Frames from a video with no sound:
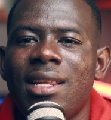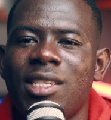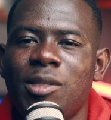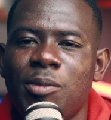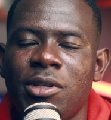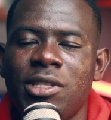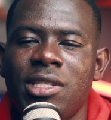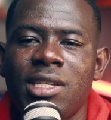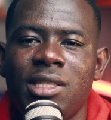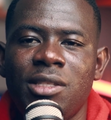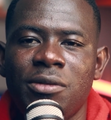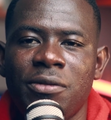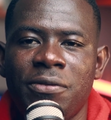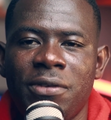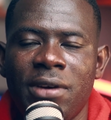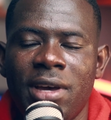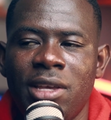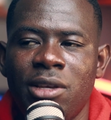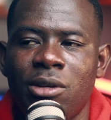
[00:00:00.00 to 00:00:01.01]
let's proceed to
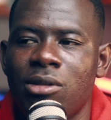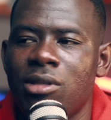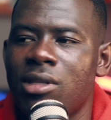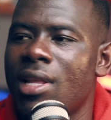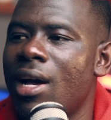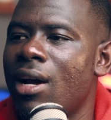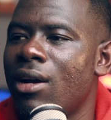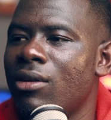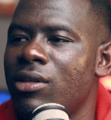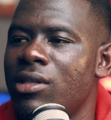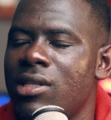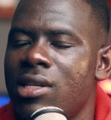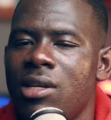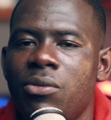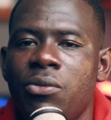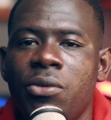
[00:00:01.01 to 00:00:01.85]
fair use. Now, you see,